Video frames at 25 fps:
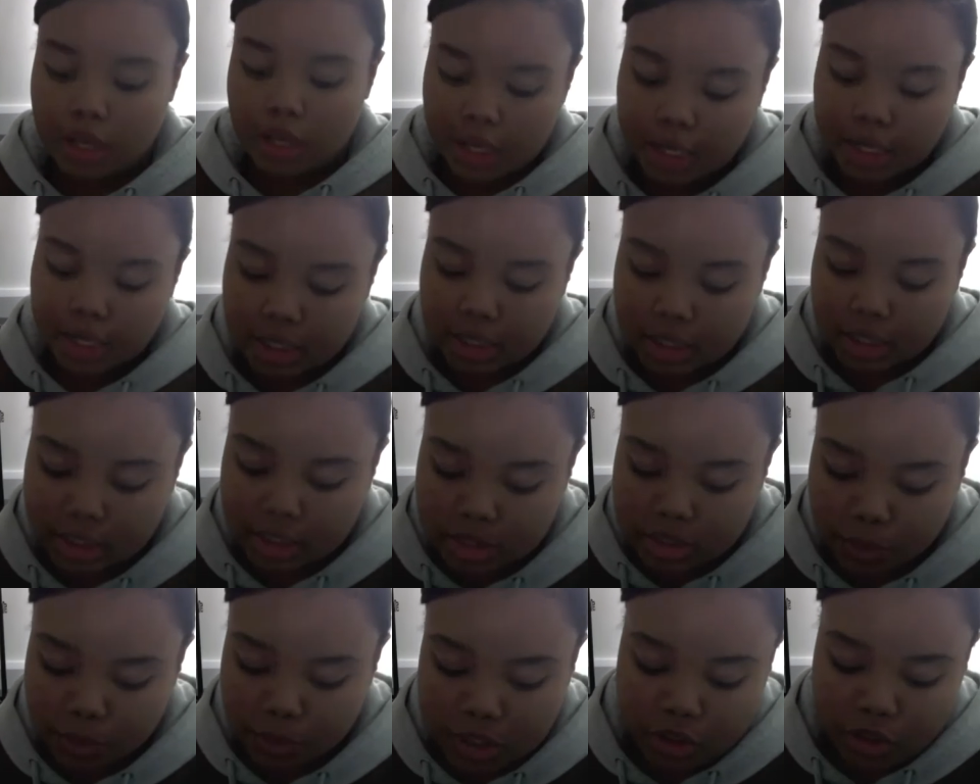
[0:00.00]
it is
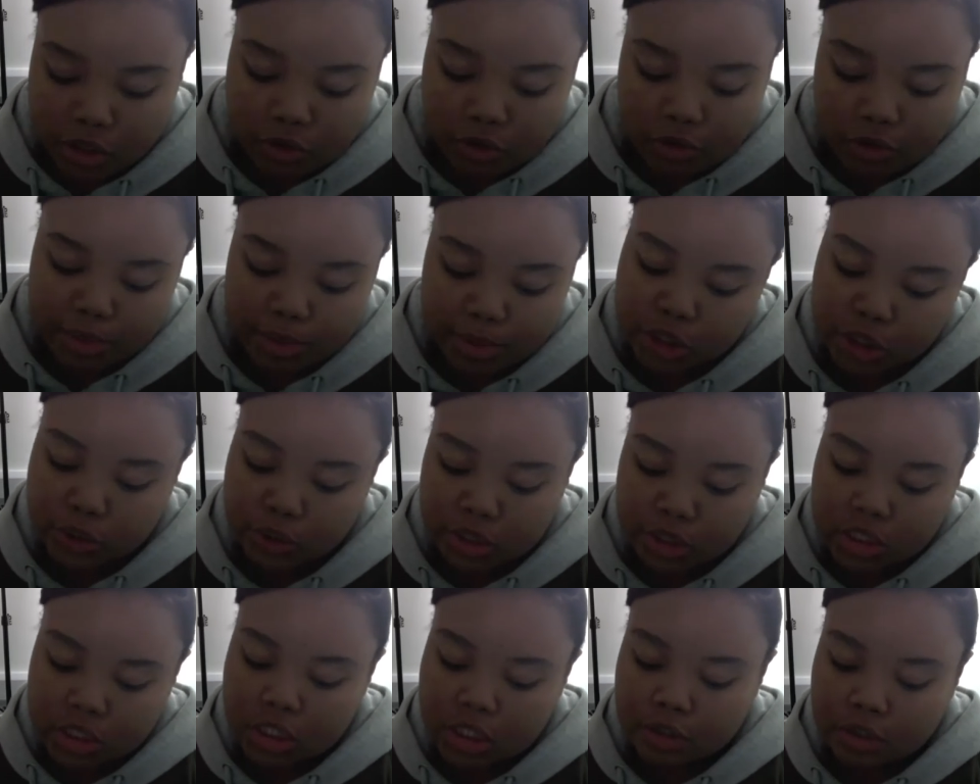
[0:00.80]
a window of
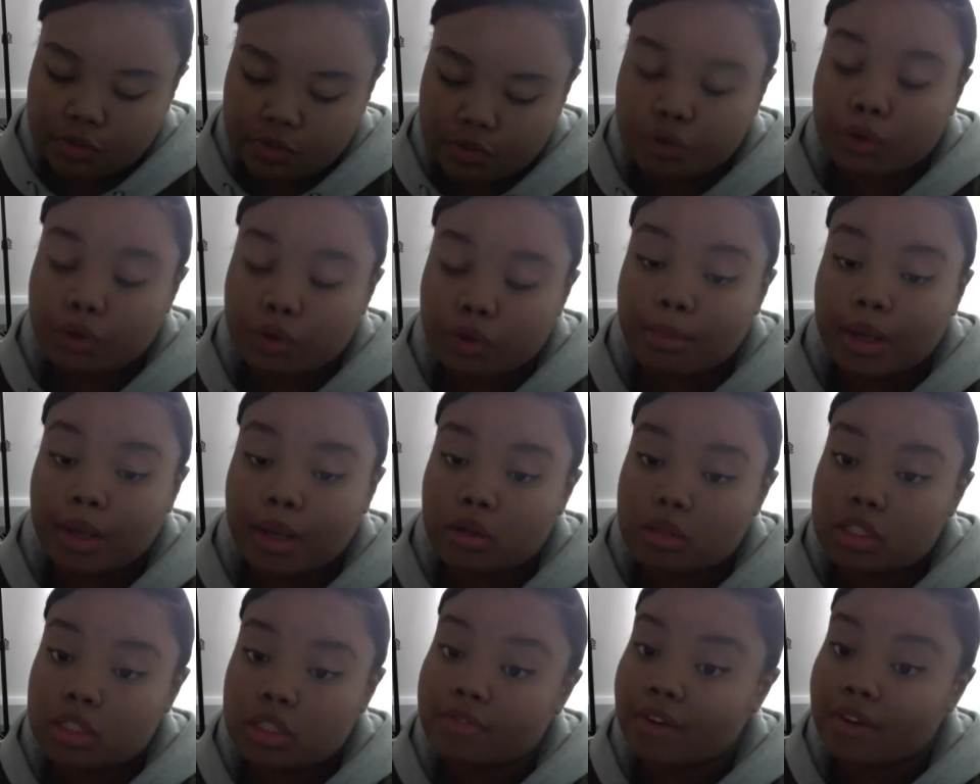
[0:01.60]
opportunity for
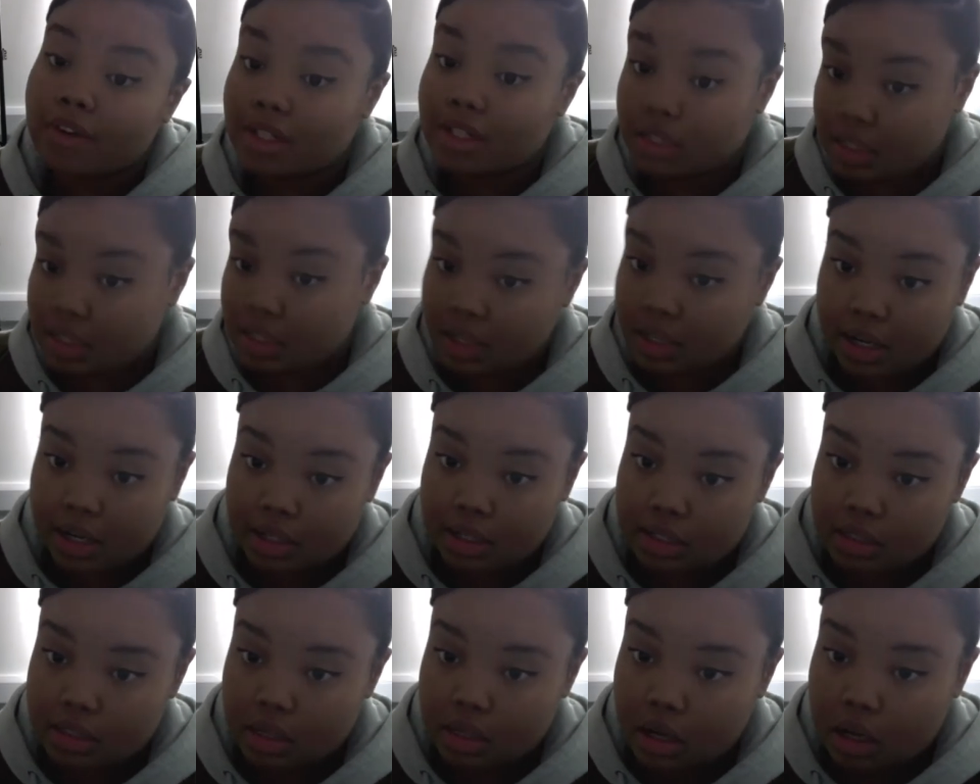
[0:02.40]
males to
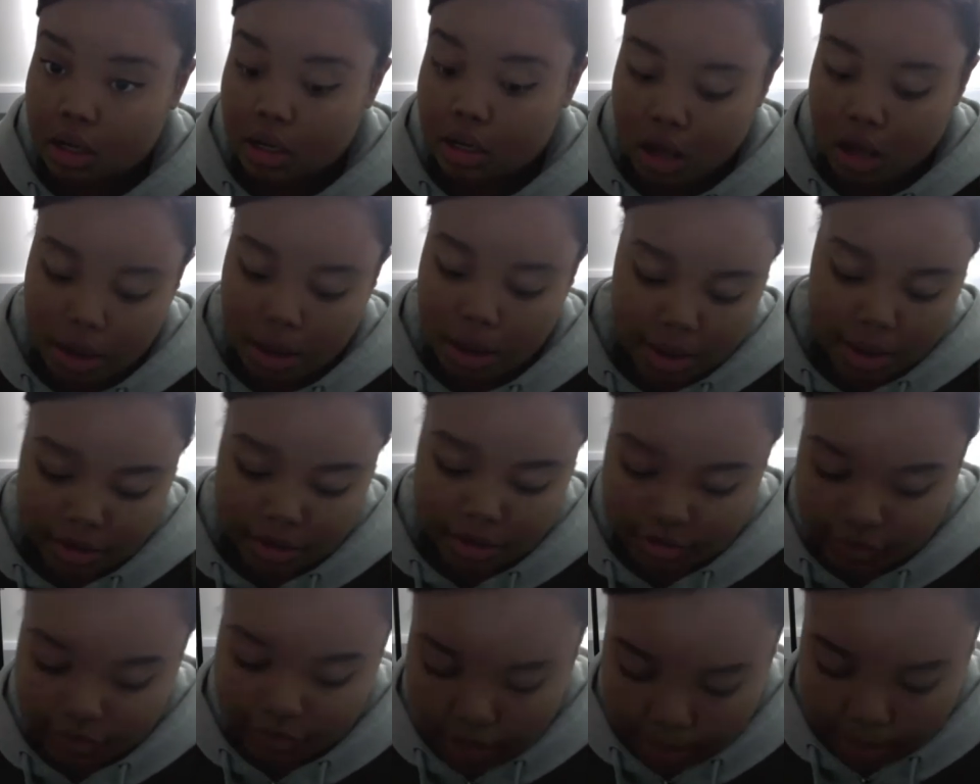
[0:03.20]
fantasize about the
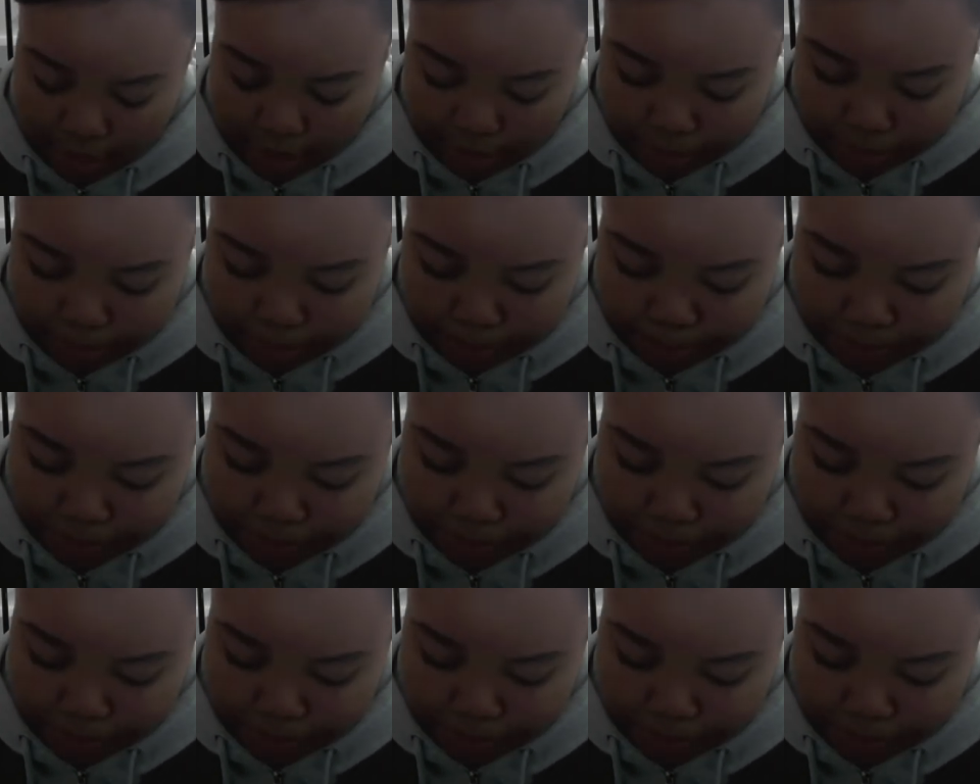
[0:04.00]
female.